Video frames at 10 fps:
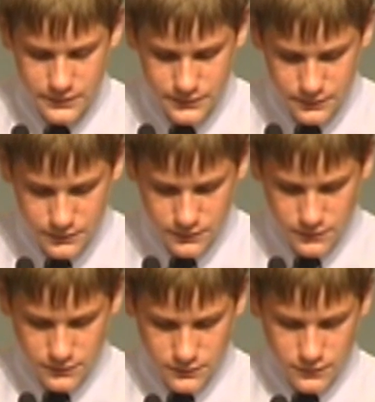
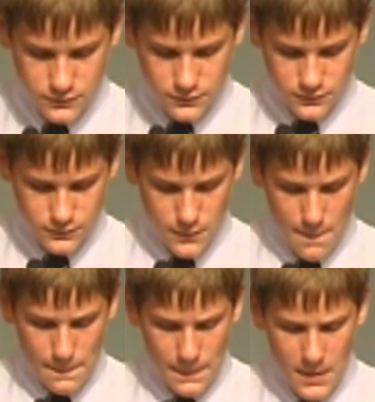Amen. Amen.
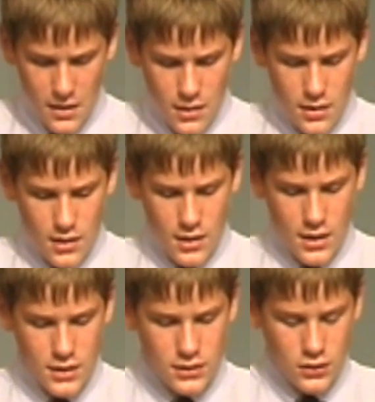
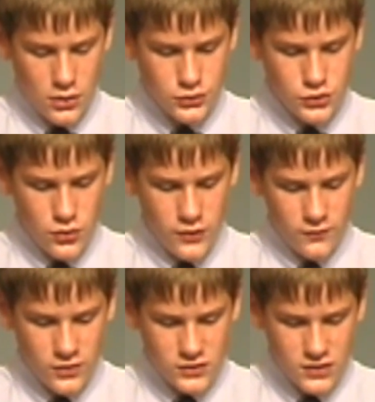And also in
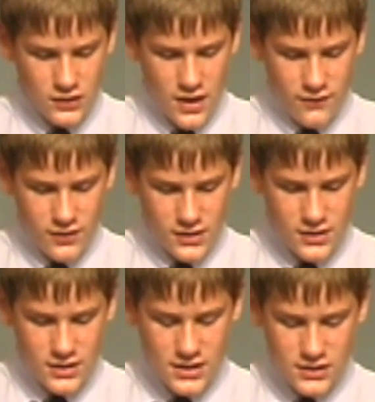verse
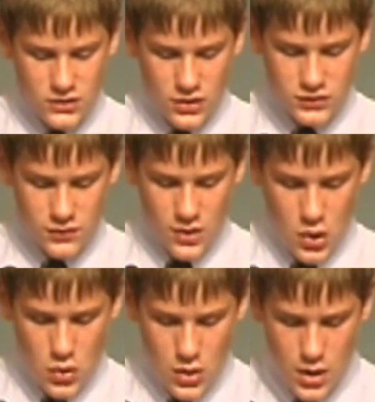11, it talks
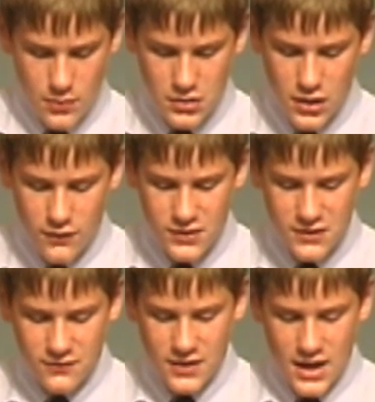about, "Beloved,
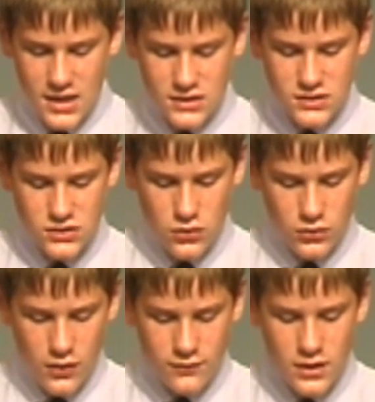if God so
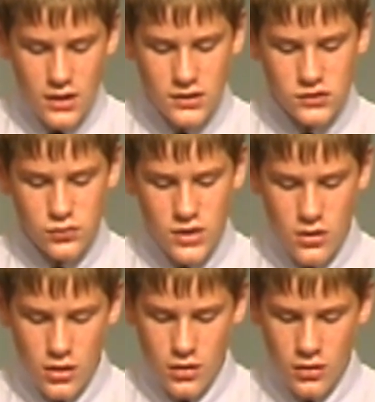loved us, we
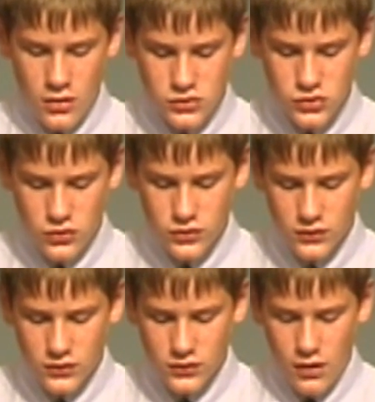ought also
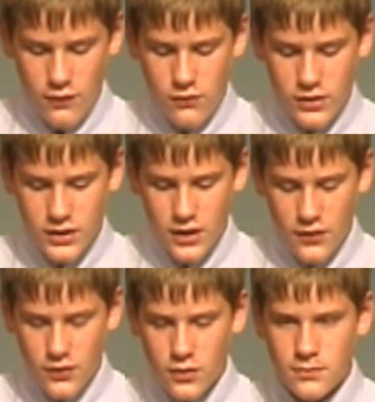to love one
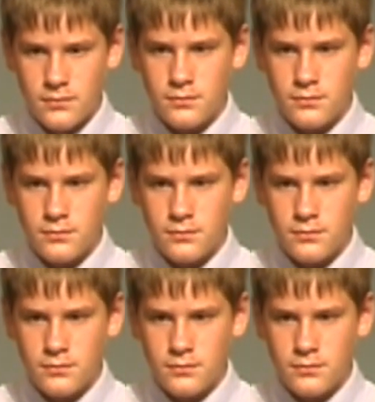another."